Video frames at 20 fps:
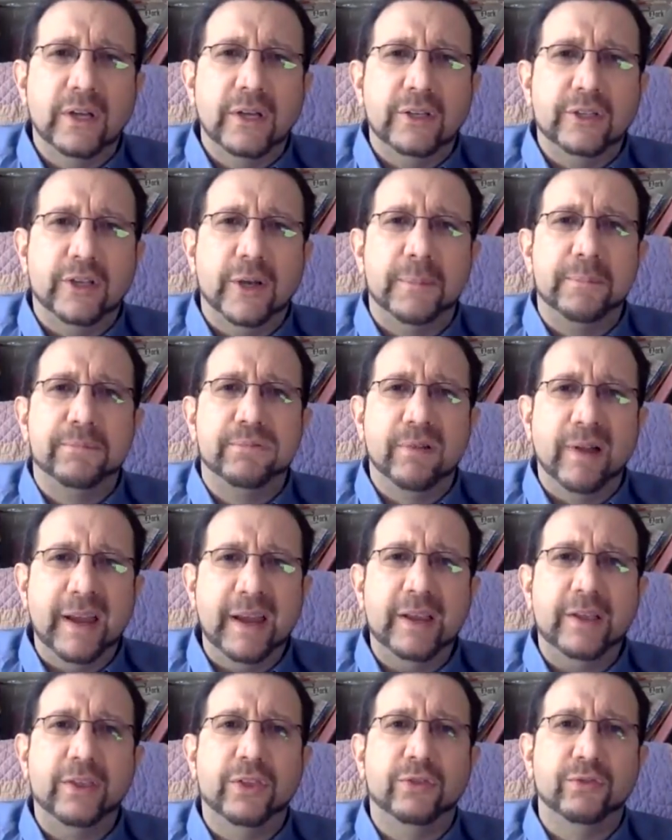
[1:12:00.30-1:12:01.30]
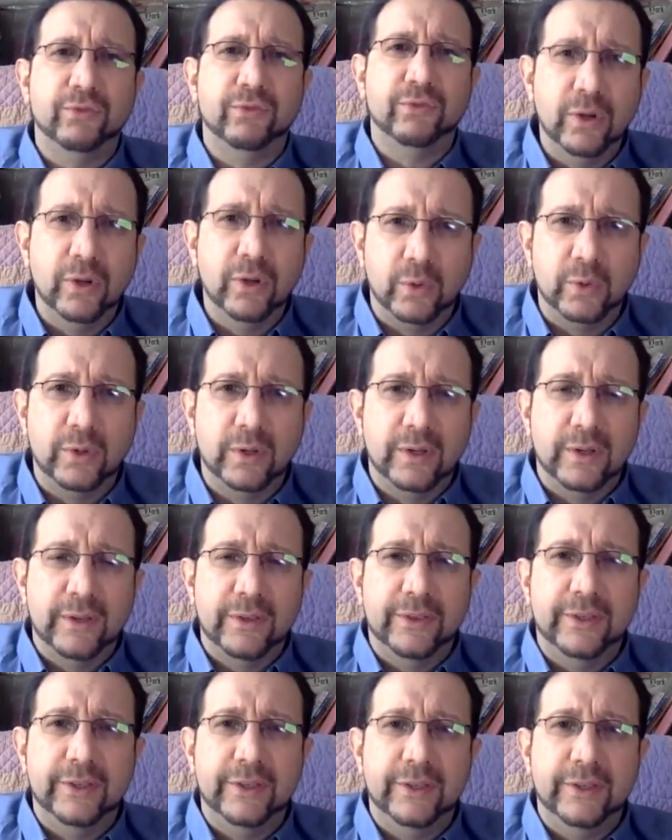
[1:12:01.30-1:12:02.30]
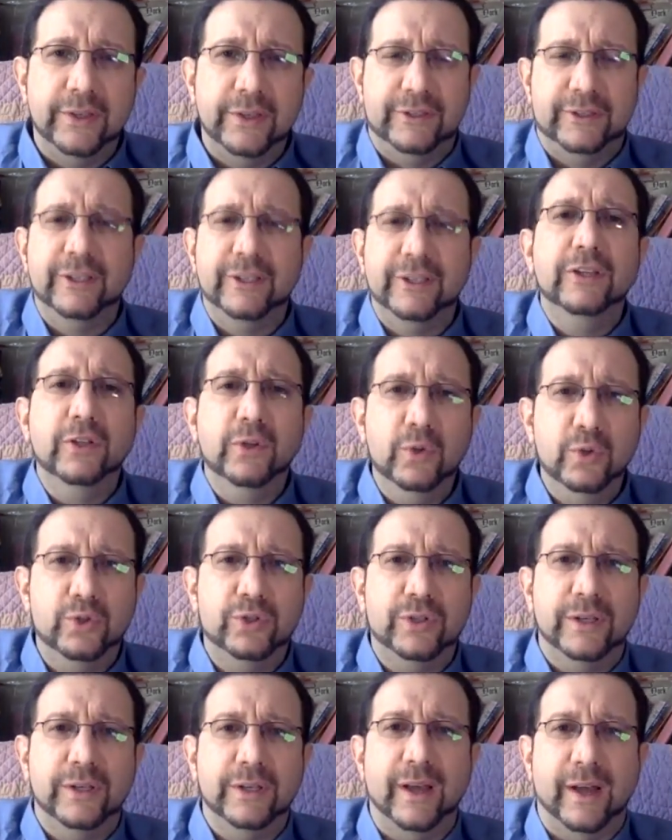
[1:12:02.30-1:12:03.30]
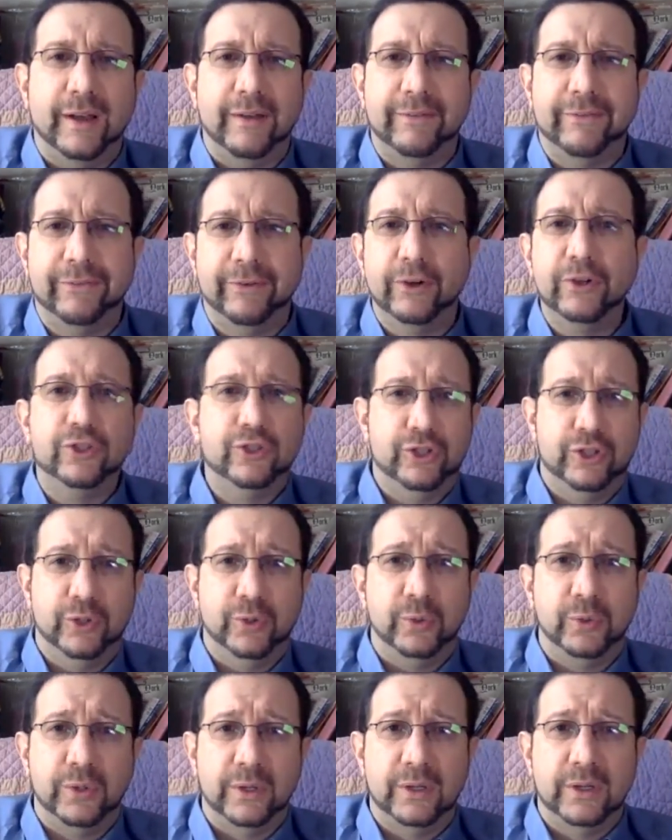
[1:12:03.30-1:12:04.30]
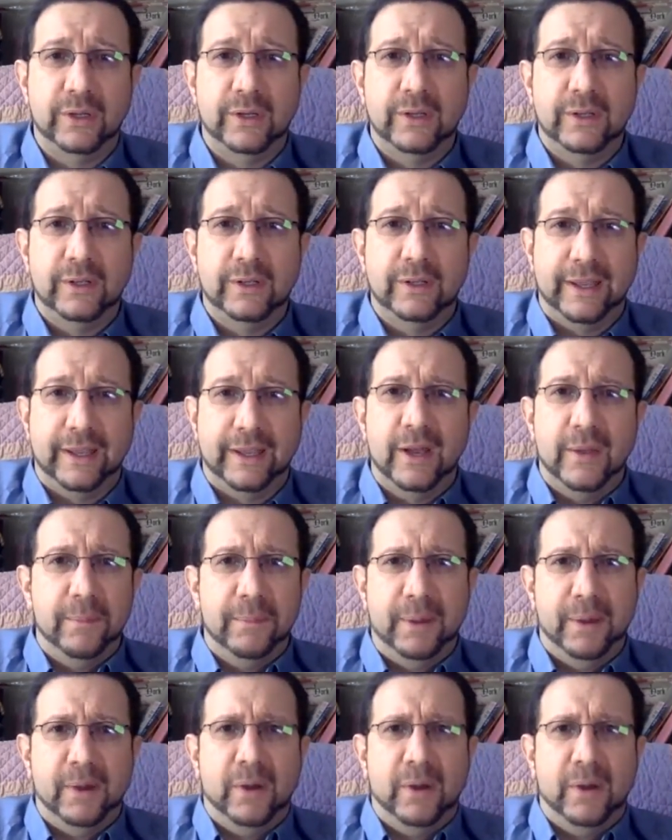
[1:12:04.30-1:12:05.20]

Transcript: to break through the delusion of virtue. Like, but